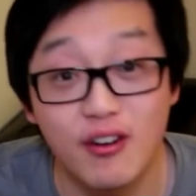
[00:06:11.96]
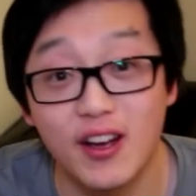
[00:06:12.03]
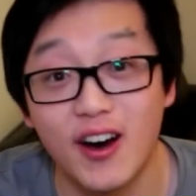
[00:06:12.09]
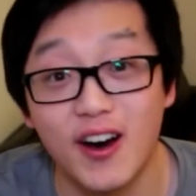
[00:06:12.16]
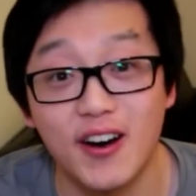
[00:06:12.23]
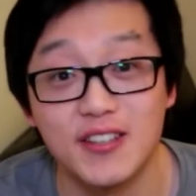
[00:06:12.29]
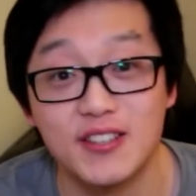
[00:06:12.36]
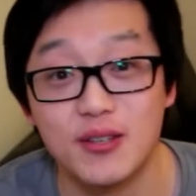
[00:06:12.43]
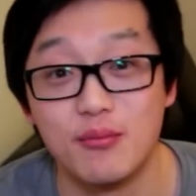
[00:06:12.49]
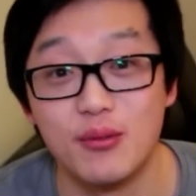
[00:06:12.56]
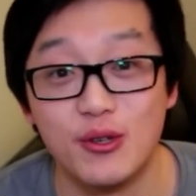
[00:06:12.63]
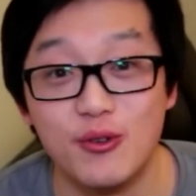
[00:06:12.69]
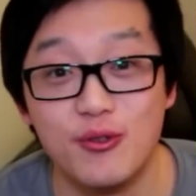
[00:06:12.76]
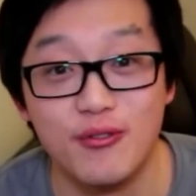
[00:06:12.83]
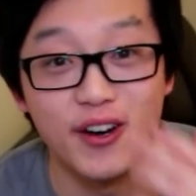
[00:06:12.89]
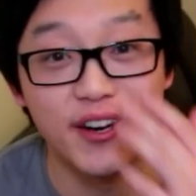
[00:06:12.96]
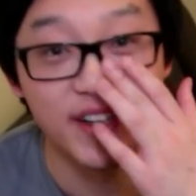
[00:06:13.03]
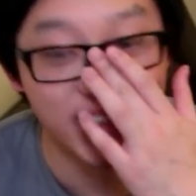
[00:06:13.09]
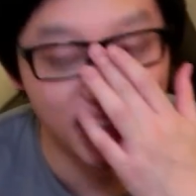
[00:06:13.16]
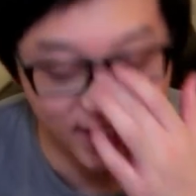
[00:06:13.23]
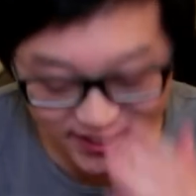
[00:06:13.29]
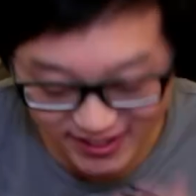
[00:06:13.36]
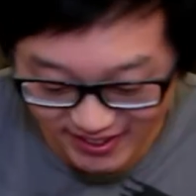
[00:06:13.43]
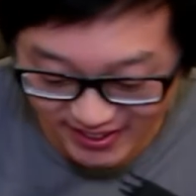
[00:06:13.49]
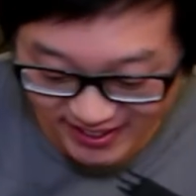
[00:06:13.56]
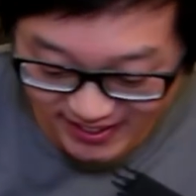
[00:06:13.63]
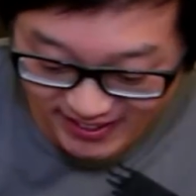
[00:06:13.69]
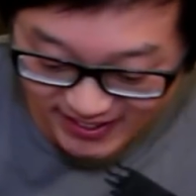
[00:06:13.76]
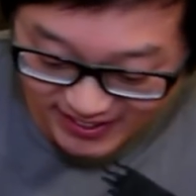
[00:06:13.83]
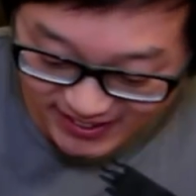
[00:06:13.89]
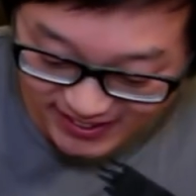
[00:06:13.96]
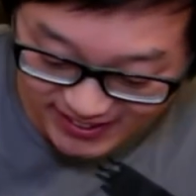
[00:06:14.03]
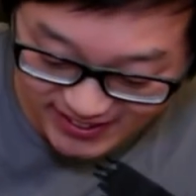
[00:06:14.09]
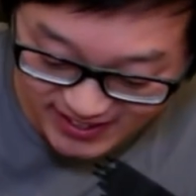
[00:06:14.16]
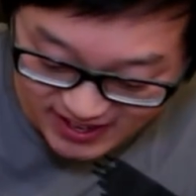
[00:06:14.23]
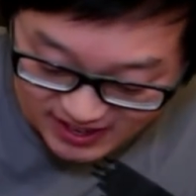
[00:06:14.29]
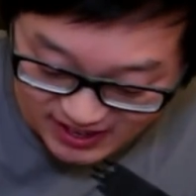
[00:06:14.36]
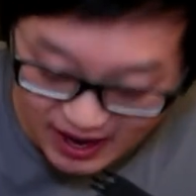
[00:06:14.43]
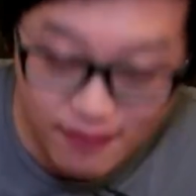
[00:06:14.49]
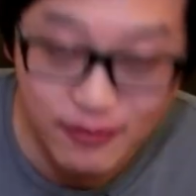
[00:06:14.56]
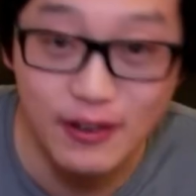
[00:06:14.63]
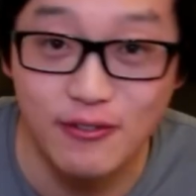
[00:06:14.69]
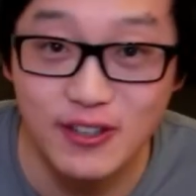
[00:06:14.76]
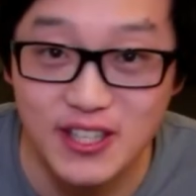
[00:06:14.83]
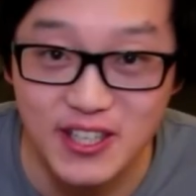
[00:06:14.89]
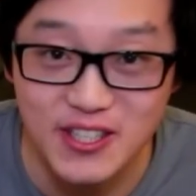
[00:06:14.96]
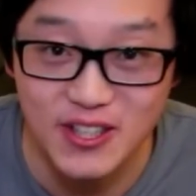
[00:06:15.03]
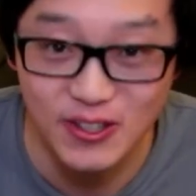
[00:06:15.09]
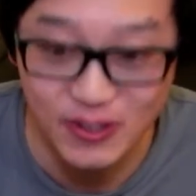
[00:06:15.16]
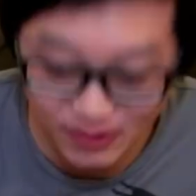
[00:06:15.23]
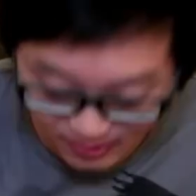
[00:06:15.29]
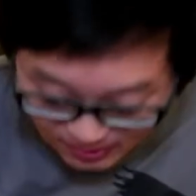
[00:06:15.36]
hard to maneuver. I haven't even touched the noodle